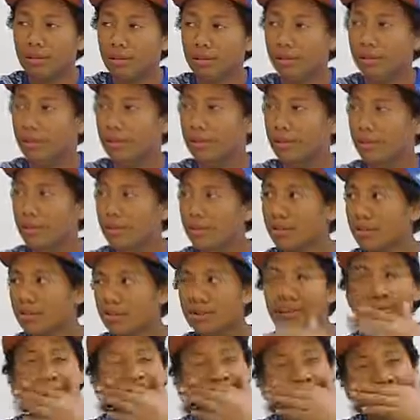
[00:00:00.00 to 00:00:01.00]
Awesome.
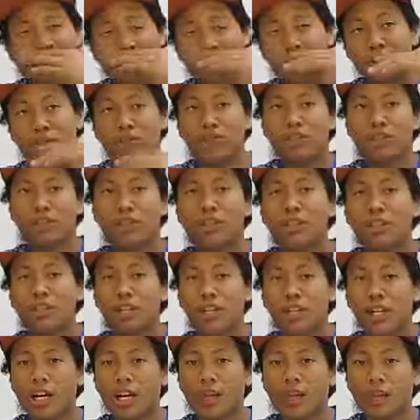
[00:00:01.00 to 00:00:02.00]
The reason I
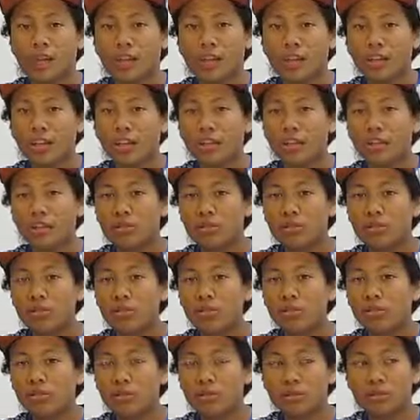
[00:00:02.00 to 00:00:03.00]
came to Tāne Ora
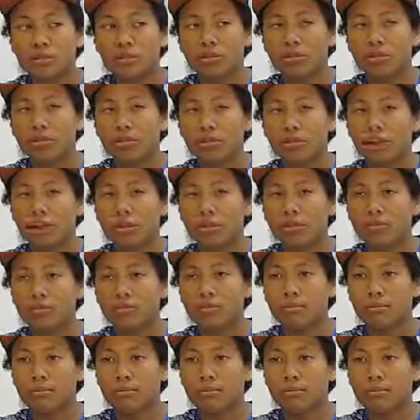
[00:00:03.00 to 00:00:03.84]
was to